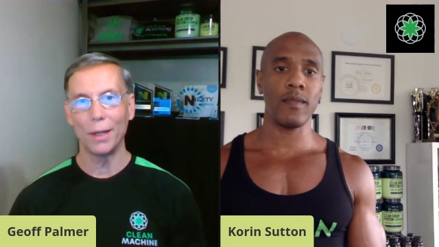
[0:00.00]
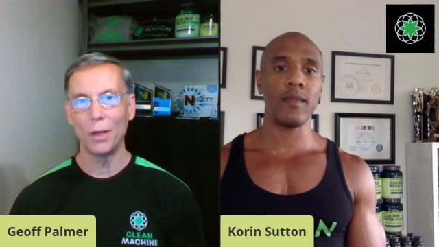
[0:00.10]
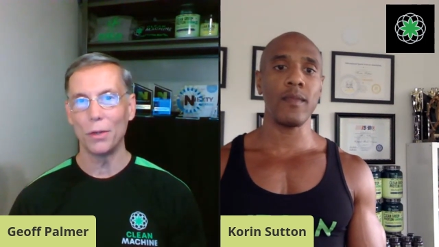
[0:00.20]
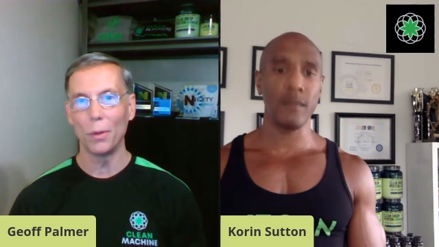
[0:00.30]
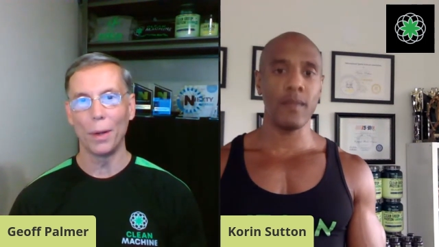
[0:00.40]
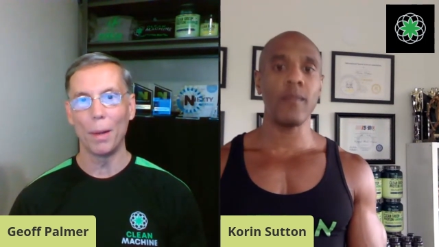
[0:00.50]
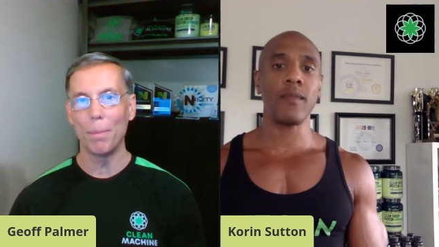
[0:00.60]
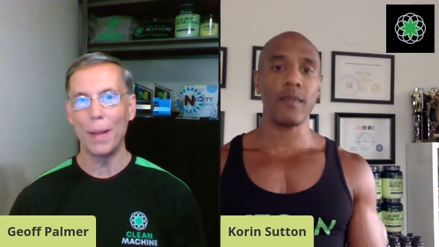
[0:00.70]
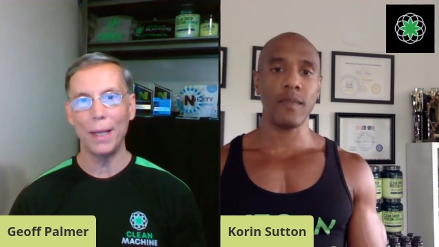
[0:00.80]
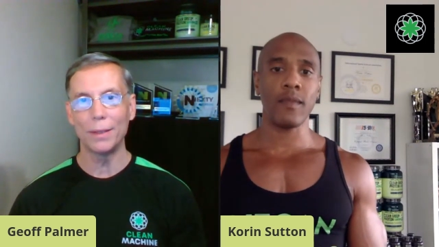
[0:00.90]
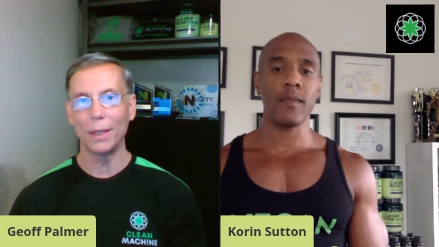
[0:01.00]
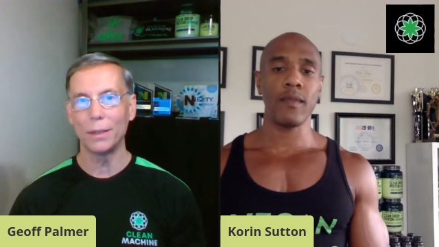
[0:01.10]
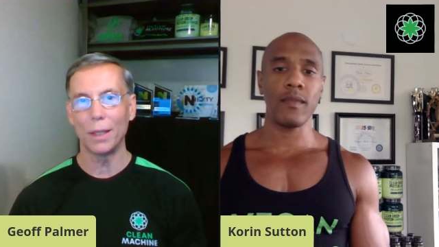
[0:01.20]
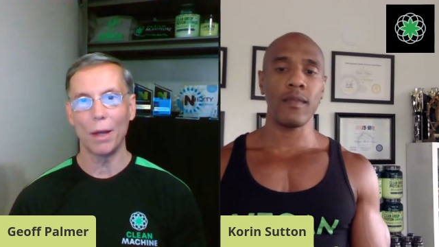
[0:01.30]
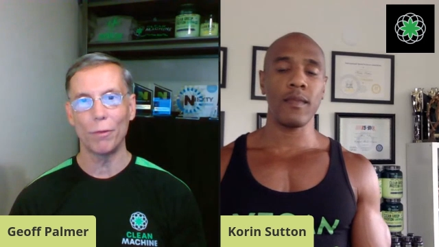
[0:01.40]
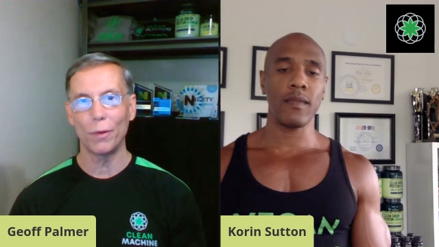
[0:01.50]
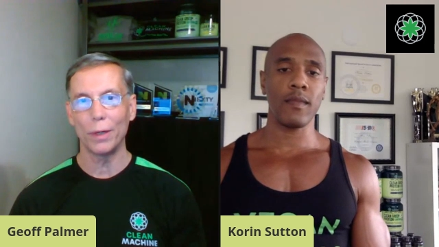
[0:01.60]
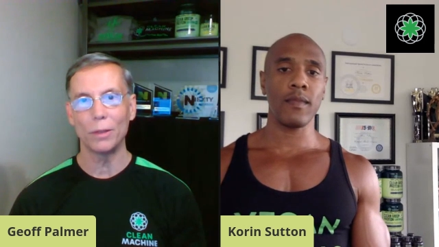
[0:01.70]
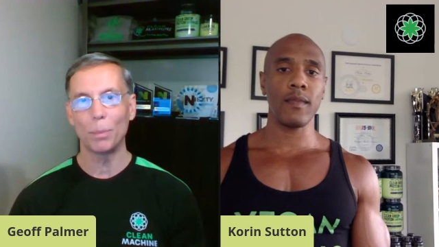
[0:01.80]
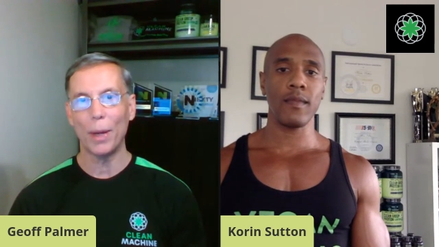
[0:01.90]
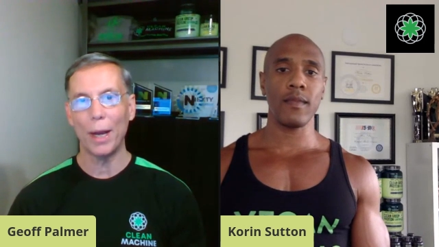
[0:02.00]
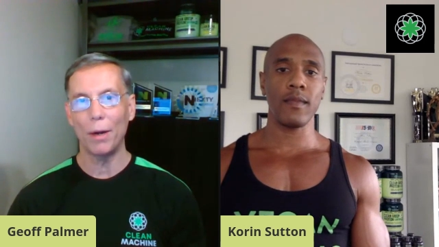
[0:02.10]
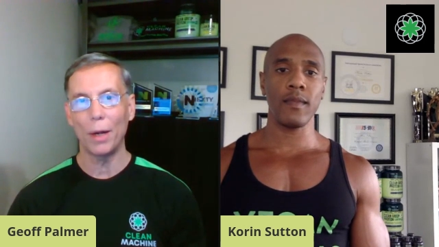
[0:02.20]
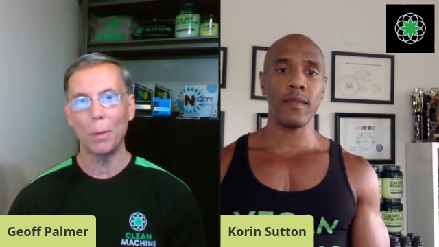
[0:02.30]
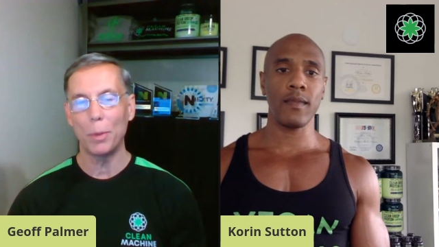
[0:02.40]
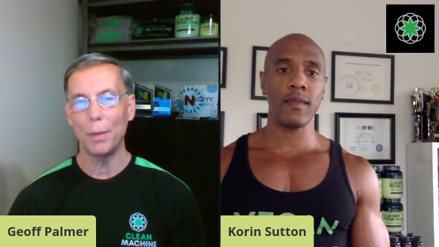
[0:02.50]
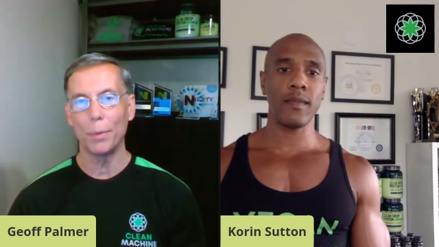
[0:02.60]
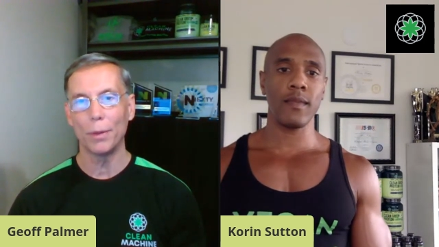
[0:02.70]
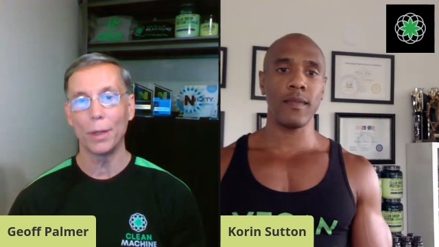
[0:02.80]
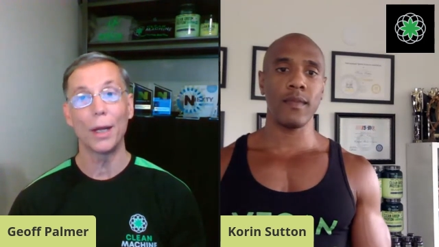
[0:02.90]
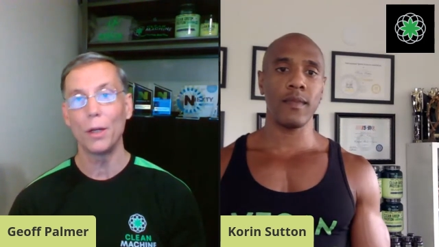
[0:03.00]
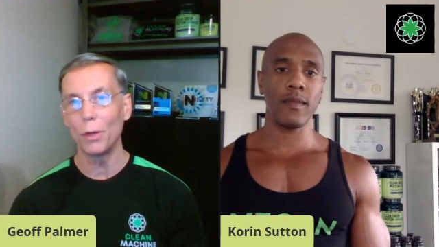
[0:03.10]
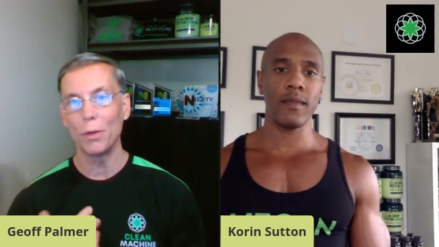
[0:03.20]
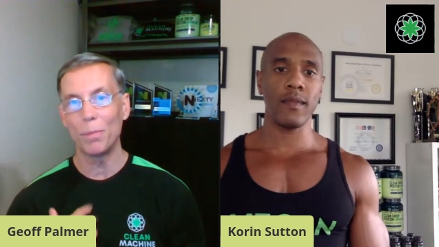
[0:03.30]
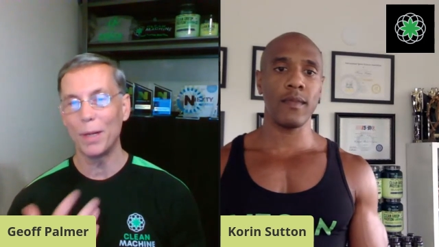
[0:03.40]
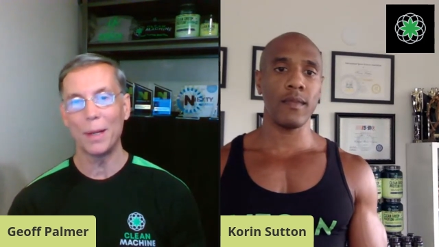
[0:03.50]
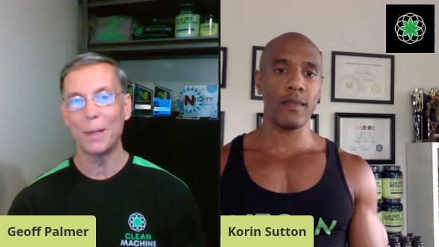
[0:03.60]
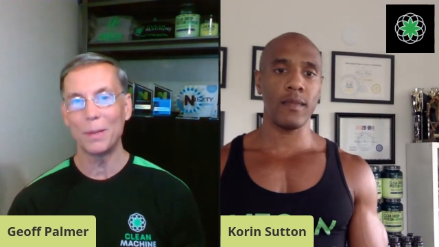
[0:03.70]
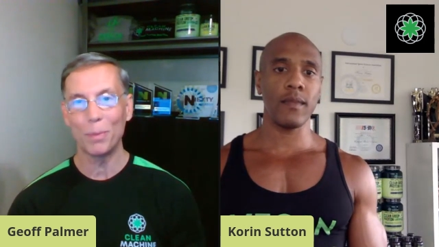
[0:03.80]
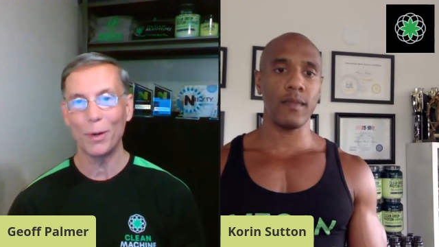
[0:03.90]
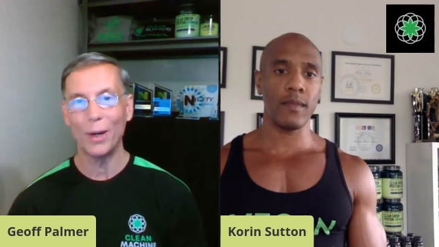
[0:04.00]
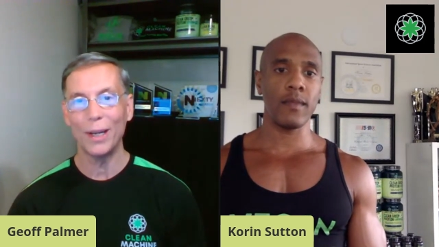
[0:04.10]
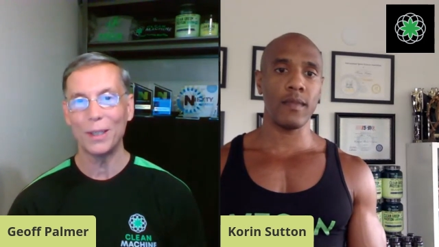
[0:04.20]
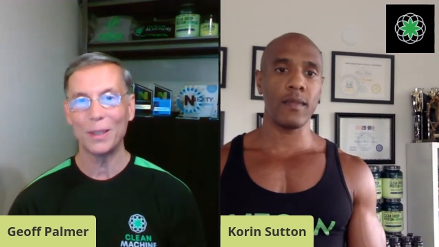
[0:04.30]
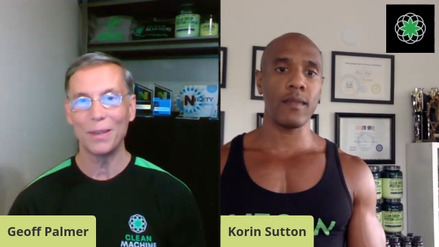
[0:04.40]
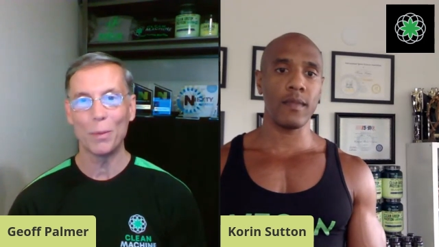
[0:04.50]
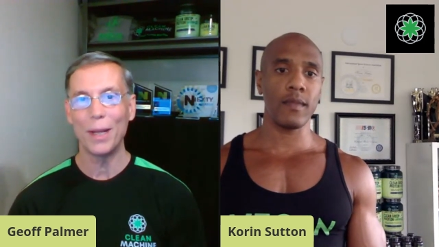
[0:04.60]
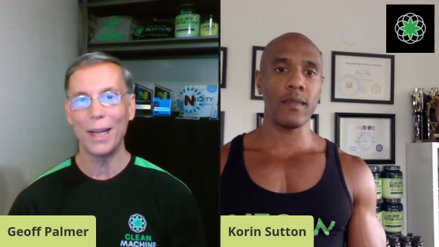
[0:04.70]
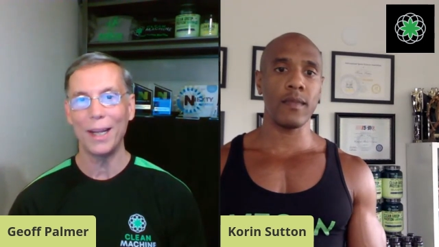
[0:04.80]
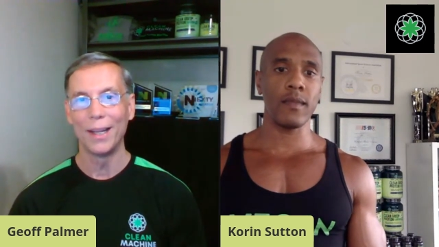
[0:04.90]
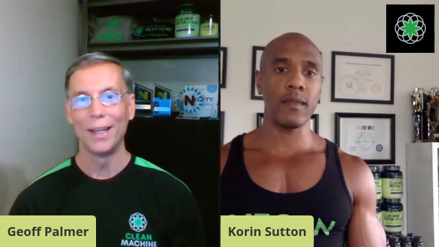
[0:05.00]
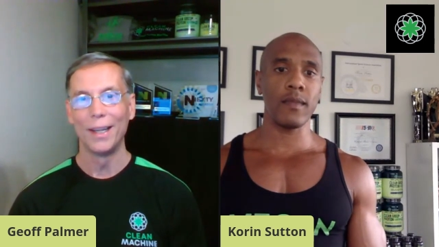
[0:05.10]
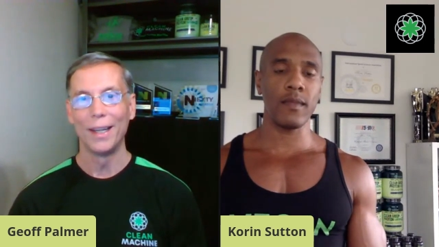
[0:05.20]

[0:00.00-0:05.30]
Speaker 1: You're doing amazing stuff for inspiring people. I know you've been an inspiration for me.